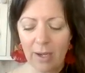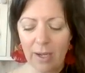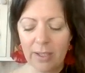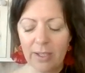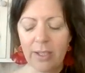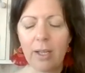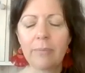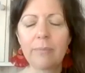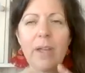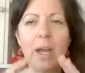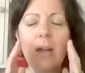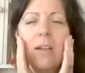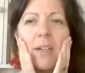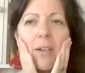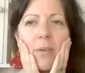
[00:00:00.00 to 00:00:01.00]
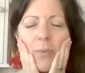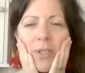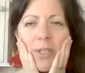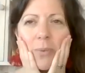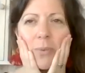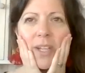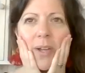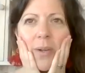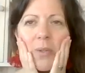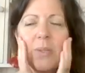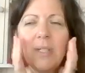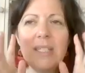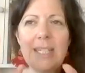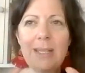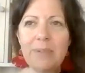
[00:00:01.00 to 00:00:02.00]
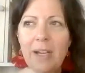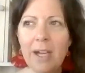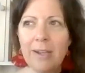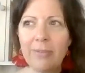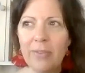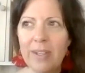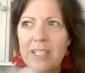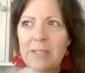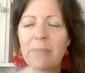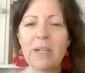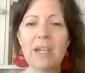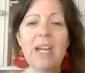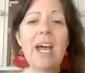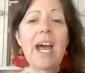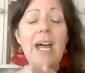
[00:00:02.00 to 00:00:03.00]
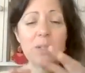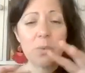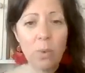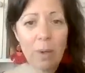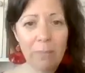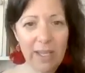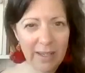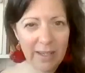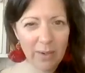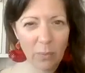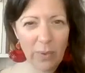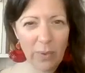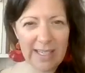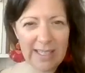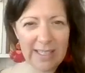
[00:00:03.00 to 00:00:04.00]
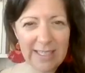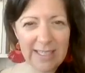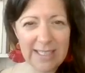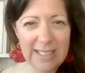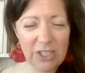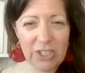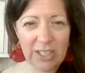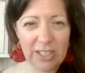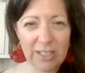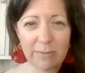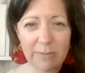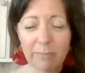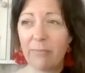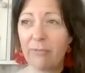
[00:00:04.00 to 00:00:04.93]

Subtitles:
you know, I don't want to go into a deep dive on this, but as women, we're conditioned